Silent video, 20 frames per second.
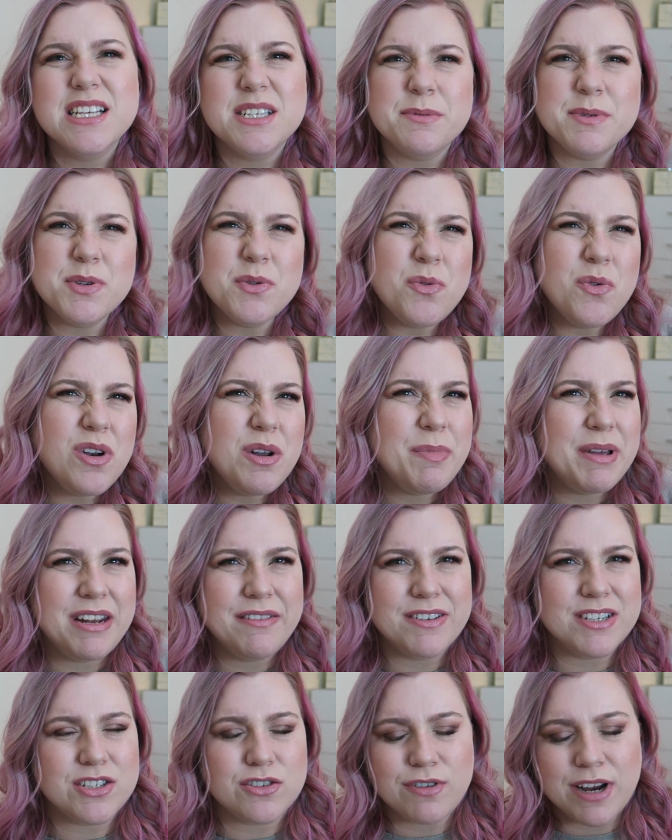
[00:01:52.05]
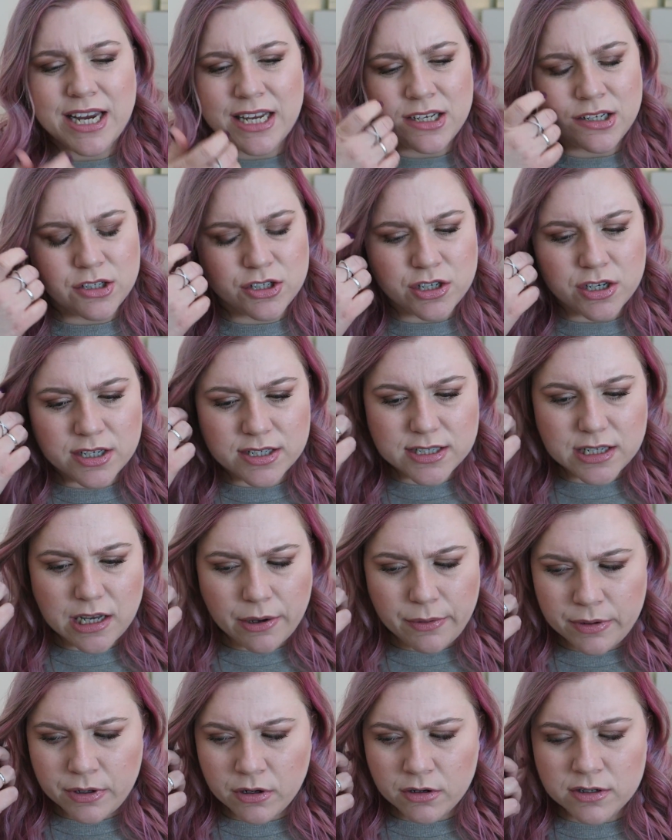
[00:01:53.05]
So it's all a bit of a strangeness
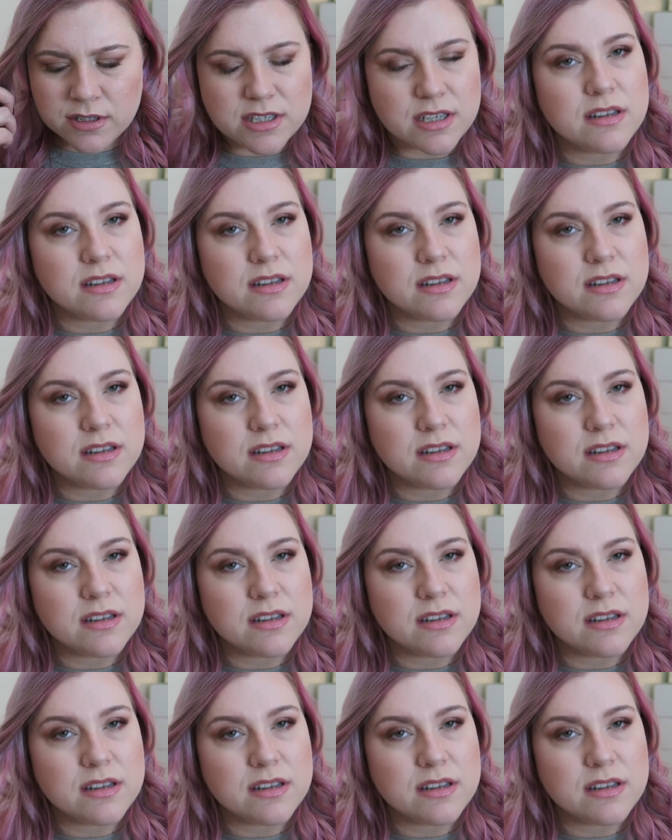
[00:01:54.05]
going on.